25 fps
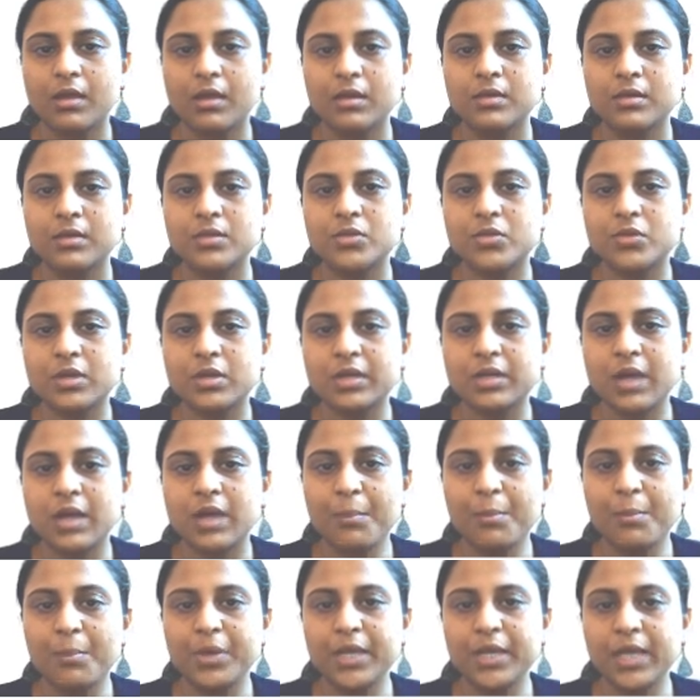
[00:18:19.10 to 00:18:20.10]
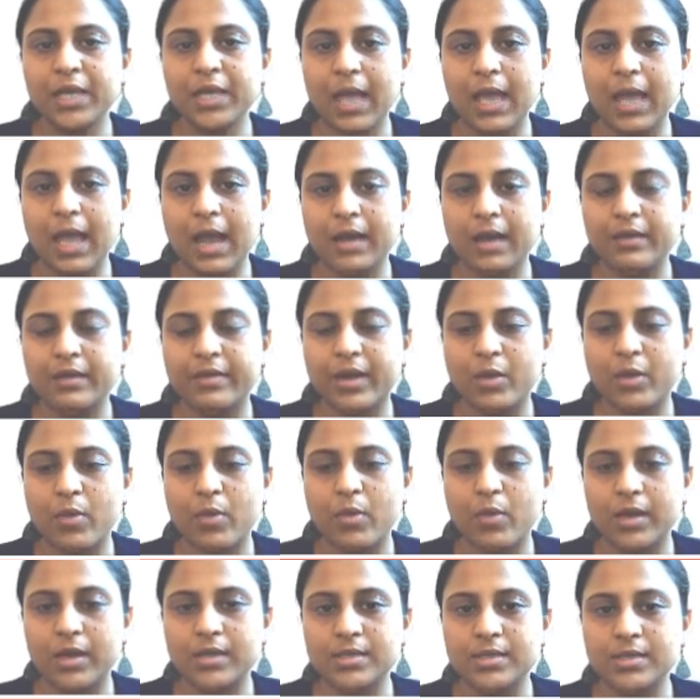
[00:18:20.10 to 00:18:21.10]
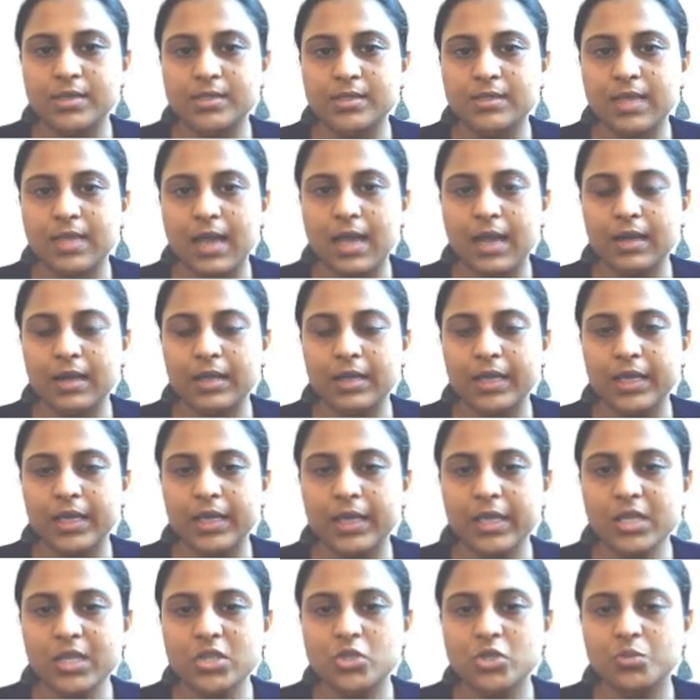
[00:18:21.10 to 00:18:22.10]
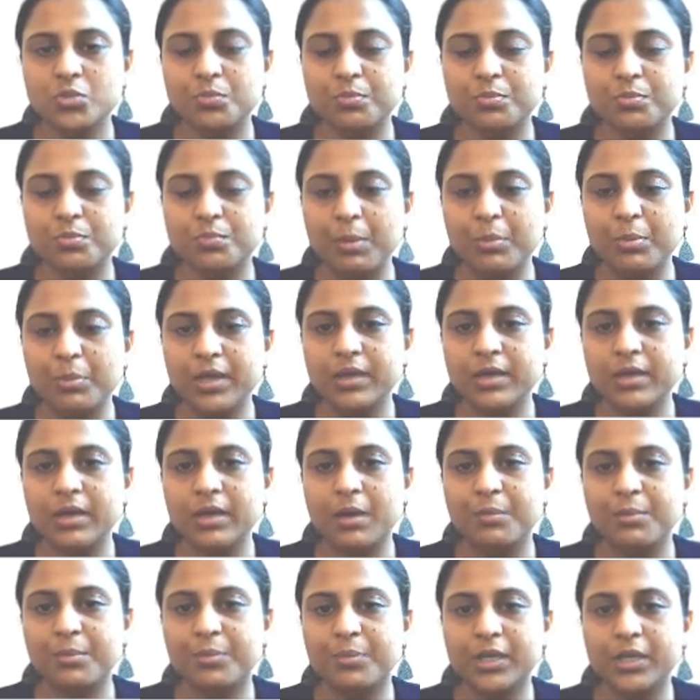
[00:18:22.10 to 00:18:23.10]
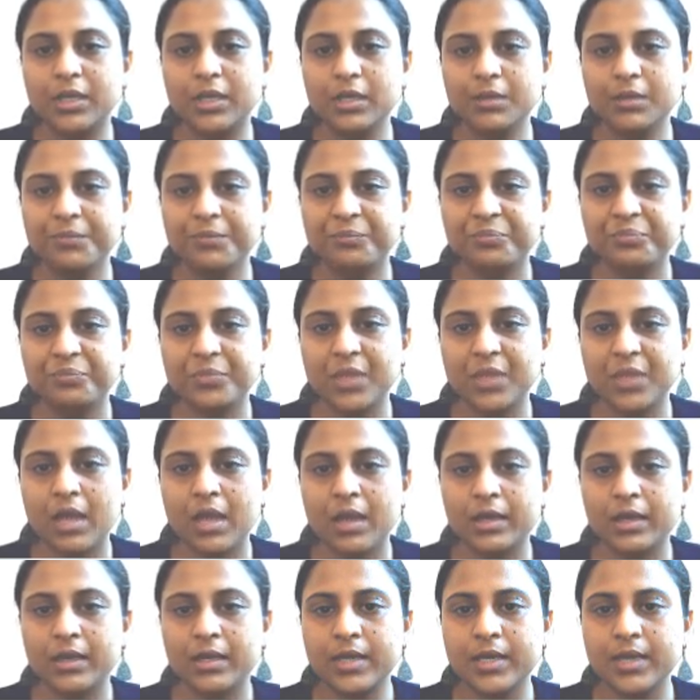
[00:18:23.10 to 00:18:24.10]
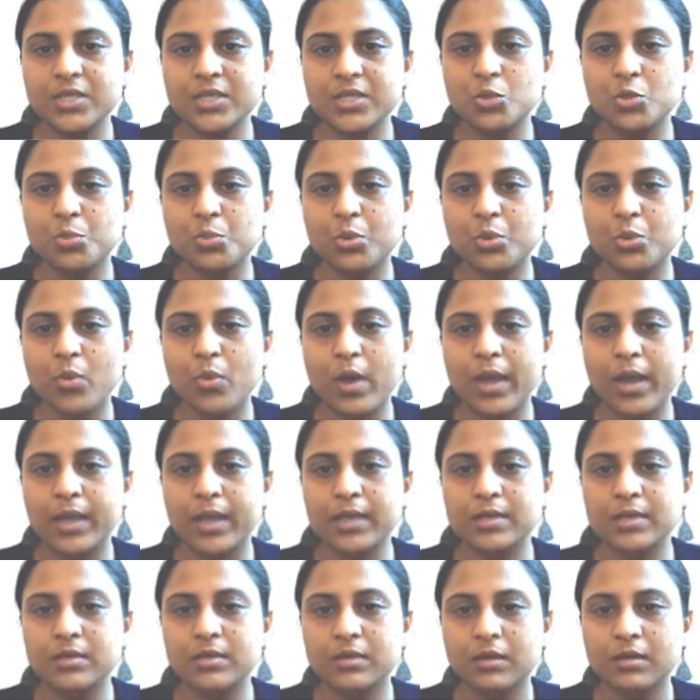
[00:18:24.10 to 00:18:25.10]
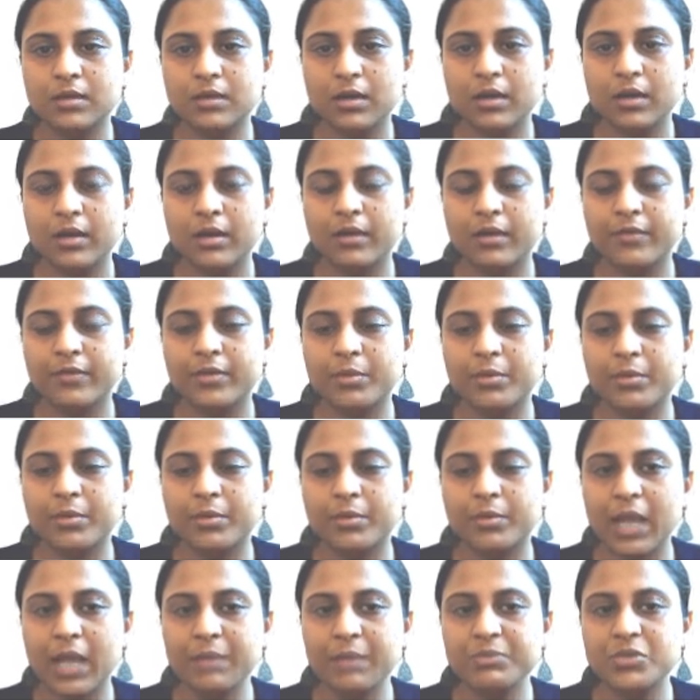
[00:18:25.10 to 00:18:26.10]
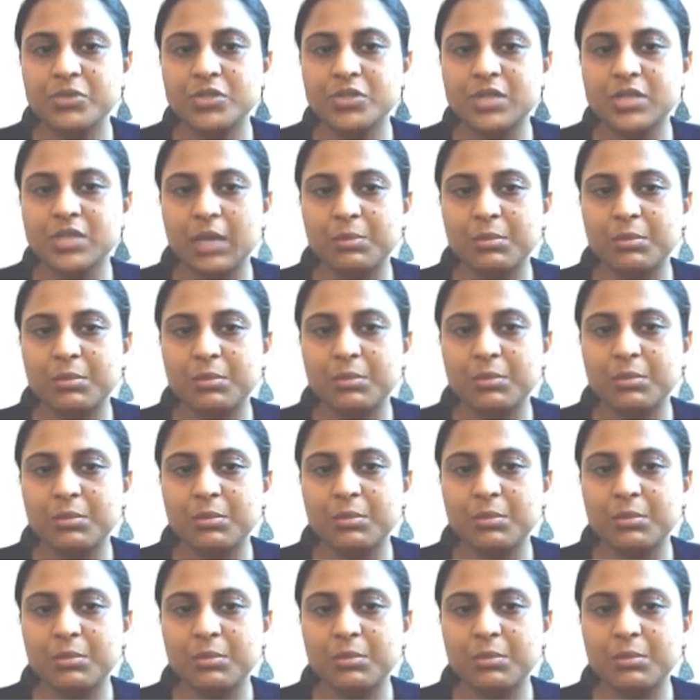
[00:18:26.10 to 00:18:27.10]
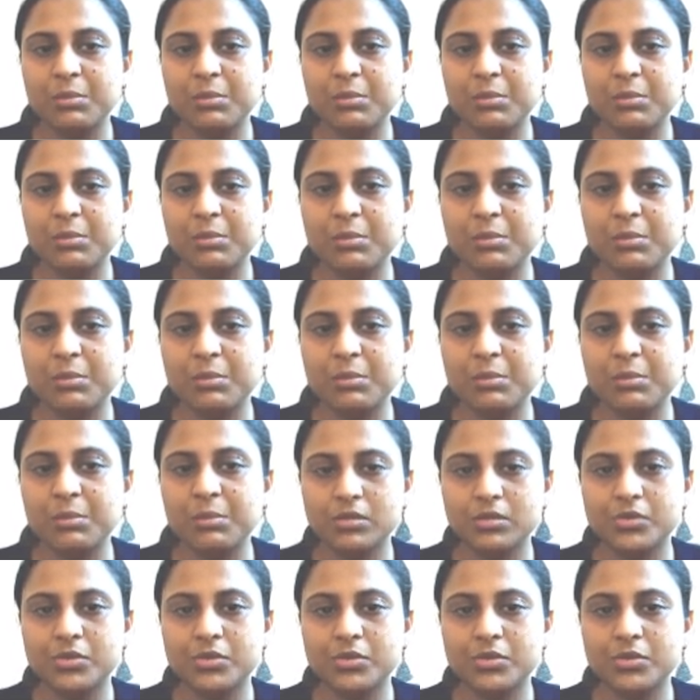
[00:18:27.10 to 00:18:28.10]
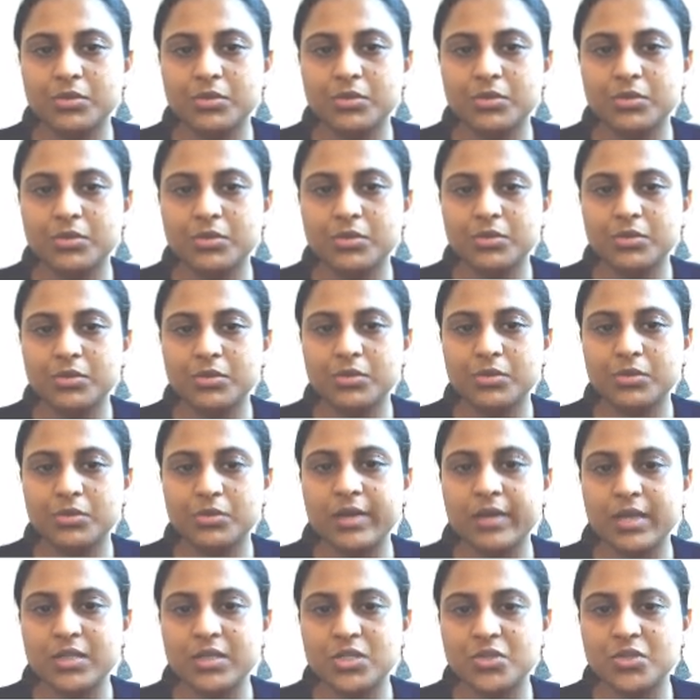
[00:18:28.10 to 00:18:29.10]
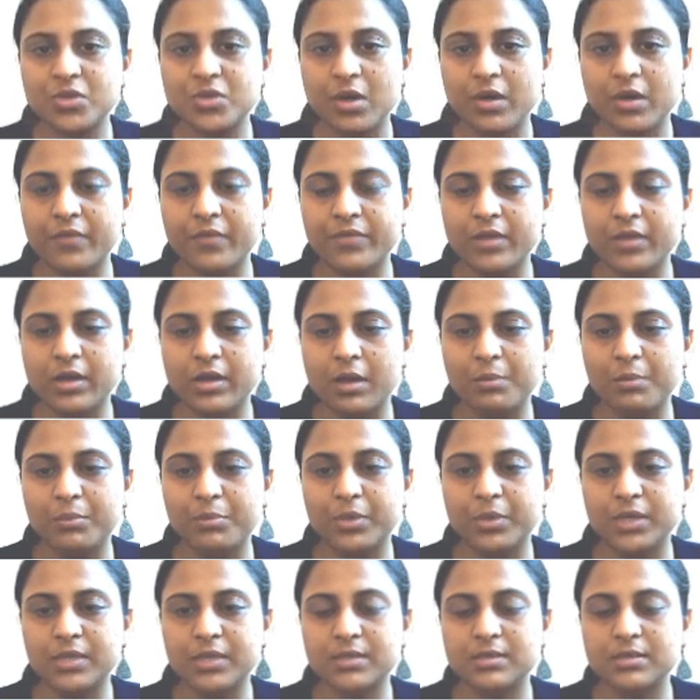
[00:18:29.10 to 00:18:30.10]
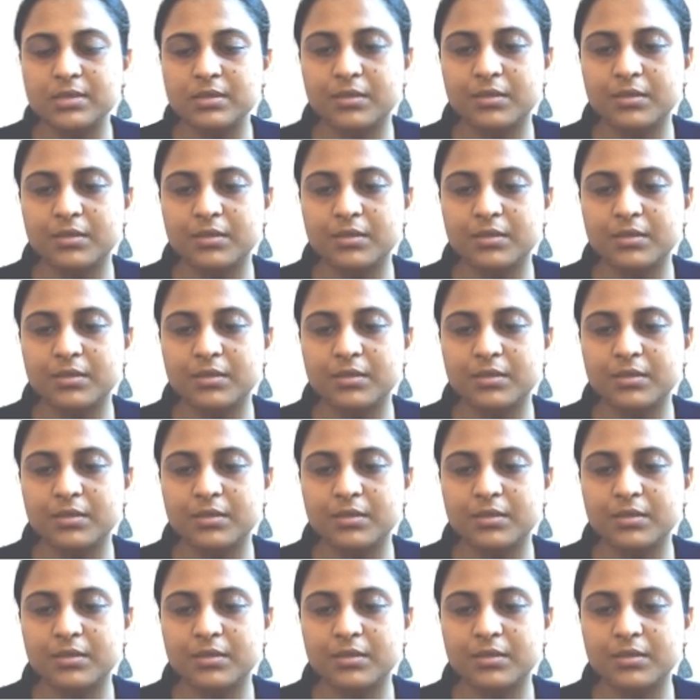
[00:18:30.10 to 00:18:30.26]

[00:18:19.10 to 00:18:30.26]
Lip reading: So the Company Act requires that each public company needs to provide from time to time a lot of information to the office of the registrar of the companies.